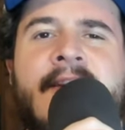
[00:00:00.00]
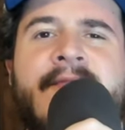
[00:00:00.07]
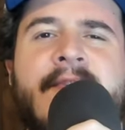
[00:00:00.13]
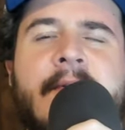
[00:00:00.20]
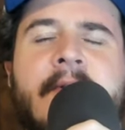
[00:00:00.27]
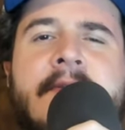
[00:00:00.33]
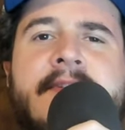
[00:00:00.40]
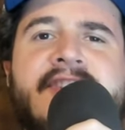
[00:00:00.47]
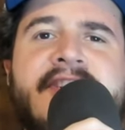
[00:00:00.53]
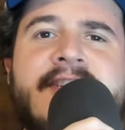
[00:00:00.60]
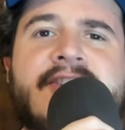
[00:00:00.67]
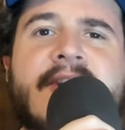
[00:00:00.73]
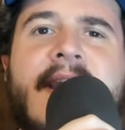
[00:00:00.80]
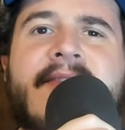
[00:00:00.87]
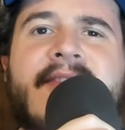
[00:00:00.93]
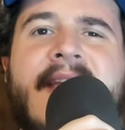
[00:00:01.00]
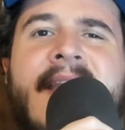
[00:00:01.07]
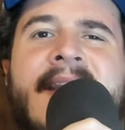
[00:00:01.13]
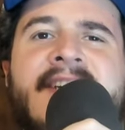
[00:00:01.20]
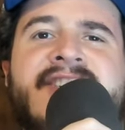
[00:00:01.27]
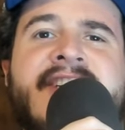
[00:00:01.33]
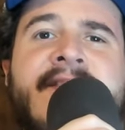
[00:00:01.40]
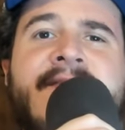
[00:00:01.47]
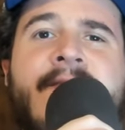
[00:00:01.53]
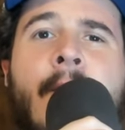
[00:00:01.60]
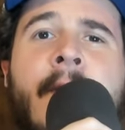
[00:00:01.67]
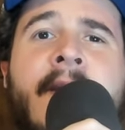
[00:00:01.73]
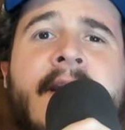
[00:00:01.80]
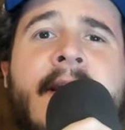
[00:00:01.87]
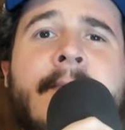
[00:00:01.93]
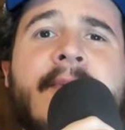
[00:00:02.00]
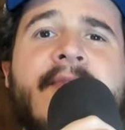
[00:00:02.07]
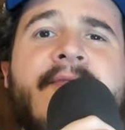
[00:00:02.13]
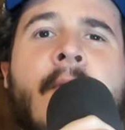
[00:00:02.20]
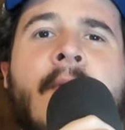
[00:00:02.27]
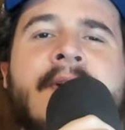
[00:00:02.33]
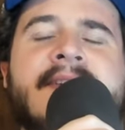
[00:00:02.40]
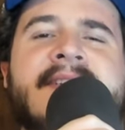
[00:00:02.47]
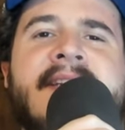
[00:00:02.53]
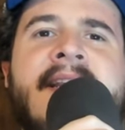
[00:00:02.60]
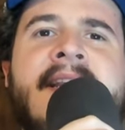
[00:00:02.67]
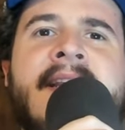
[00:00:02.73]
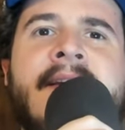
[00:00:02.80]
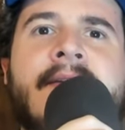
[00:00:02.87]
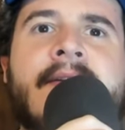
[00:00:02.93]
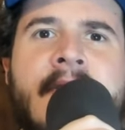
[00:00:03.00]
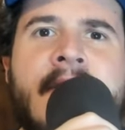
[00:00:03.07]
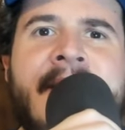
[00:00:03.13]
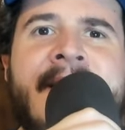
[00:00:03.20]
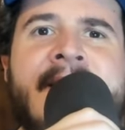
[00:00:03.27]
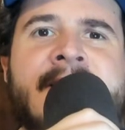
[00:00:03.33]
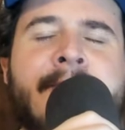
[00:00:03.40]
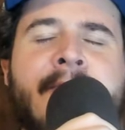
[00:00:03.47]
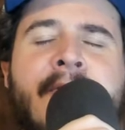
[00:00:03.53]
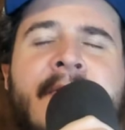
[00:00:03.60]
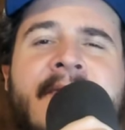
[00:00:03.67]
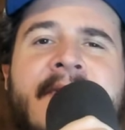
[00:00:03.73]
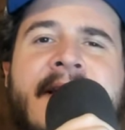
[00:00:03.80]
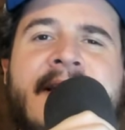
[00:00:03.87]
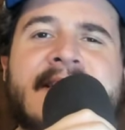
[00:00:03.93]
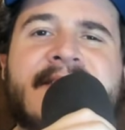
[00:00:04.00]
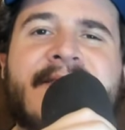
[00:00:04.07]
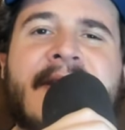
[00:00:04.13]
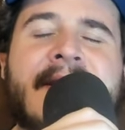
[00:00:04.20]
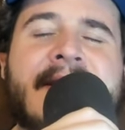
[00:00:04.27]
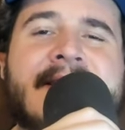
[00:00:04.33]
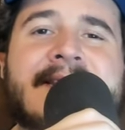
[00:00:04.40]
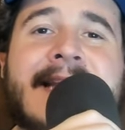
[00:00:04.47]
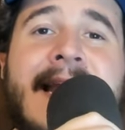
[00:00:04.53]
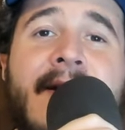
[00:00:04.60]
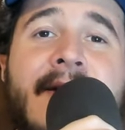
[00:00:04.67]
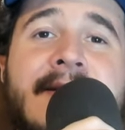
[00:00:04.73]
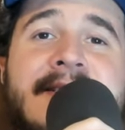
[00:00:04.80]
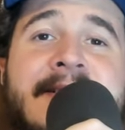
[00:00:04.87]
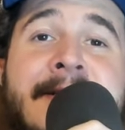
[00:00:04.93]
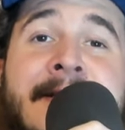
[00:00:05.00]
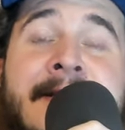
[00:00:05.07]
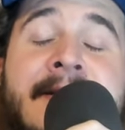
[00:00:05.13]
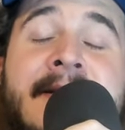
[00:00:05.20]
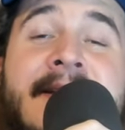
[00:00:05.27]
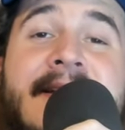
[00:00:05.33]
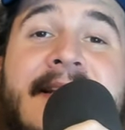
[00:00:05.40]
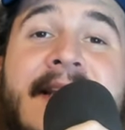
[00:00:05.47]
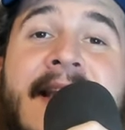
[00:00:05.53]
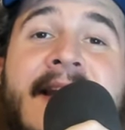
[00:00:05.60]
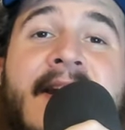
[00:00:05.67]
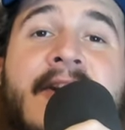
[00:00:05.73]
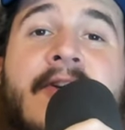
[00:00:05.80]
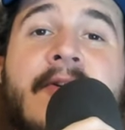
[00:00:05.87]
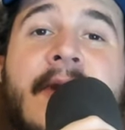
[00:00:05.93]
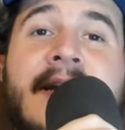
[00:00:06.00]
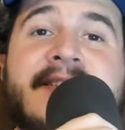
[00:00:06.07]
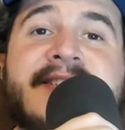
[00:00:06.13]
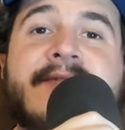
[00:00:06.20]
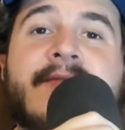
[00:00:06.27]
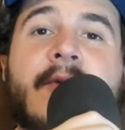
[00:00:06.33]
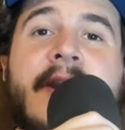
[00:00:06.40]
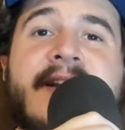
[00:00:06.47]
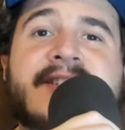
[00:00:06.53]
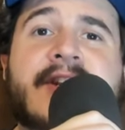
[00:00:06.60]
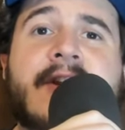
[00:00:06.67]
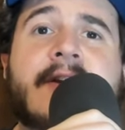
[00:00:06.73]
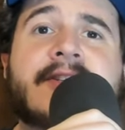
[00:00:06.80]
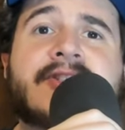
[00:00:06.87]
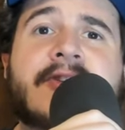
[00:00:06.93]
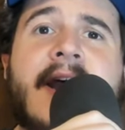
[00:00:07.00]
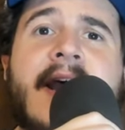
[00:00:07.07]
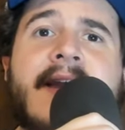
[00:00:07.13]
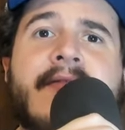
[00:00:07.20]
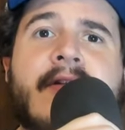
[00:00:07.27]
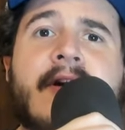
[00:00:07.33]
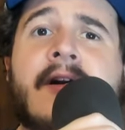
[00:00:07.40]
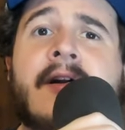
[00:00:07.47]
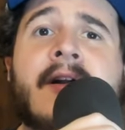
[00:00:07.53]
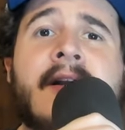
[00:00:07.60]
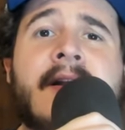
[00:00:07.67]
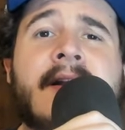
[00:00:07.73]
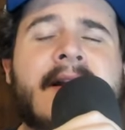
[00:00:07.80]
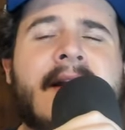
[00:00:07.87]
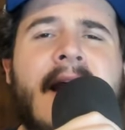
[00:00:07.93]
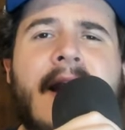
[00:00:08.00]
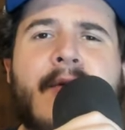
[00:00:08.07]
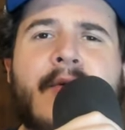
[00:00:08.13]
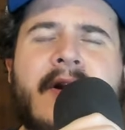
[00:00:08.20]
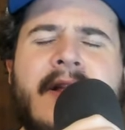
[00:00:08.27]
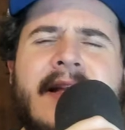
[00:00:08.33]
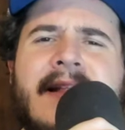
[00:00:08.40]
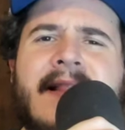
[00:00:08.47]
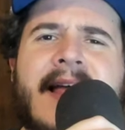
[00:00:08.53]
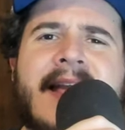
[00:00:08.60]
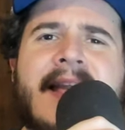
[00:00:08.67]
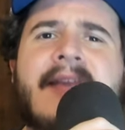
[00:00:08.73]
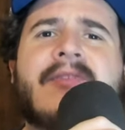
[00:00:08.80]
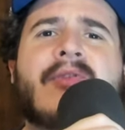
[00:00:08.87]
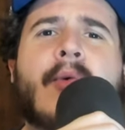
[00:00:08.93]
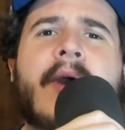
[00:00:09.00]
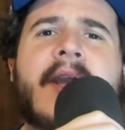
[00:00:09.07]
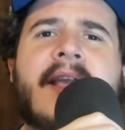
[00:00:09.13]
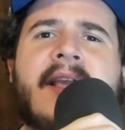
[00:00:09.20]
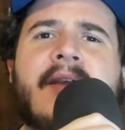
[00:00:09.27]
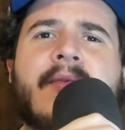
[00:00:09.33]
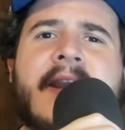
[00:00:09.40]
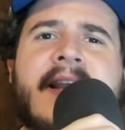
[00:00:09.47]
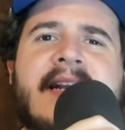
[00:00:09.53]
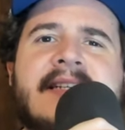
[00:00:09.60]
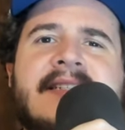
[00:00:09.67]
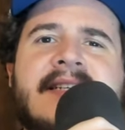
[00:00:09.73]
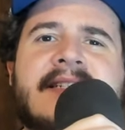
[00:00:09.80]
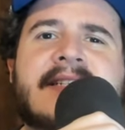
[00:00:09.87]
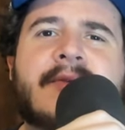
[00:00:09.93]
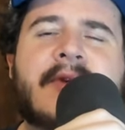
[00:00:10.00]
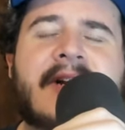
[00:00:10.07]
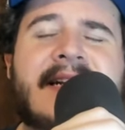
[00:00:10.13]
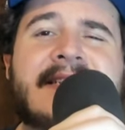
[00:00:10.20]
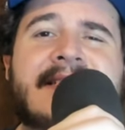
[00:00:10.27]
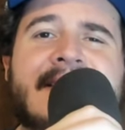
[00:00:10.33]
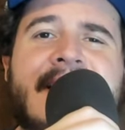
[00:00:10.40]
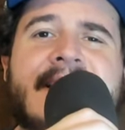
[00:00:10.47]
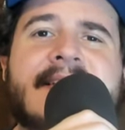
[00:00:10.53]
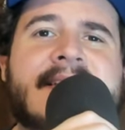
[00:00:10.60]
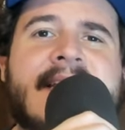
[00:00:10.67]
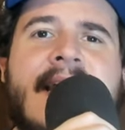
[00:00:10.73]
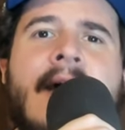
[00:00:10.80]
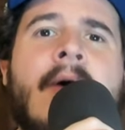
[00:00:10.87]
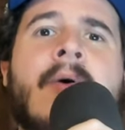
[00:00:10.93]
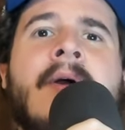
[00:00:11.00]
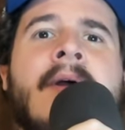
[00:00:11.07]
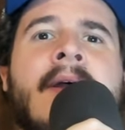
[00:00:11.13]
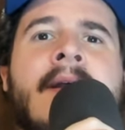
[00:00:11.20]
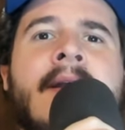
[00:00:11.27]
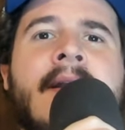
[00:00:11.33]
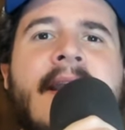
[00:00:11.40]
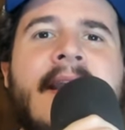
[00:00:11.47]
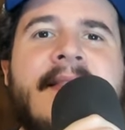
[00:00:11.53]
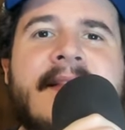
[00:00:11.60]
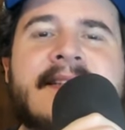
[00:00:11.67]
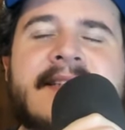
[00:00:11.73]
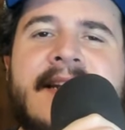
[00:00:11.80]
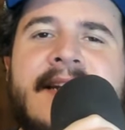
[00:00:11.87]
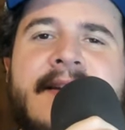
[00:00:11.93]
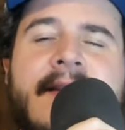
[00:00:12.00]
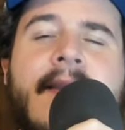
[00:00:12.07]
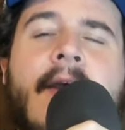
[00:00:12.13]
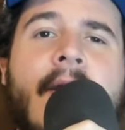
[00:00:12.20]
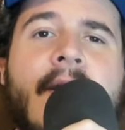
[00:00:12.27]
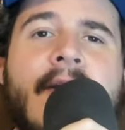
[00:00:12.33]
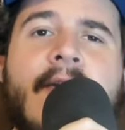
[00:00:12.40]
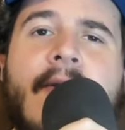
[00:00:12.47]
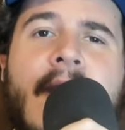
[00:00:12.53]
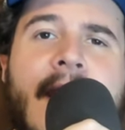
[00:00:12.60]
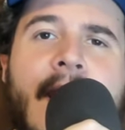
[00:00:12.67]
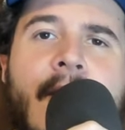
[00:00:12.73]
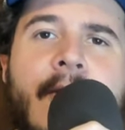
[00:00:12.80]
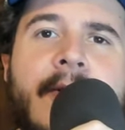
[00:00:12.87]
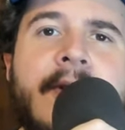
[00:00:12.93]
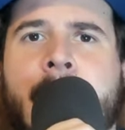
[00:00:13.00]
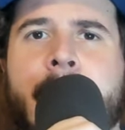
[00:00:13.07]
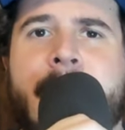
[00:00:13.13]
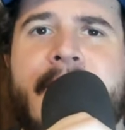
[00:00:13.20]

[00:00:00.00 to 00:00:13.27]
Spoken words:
Ferrucci driving the AJ Foyt number 14. He's proven that he's a very talented yet aggressive race car driver. I really like the way he races. He really stands out in this IndyCar crowd. But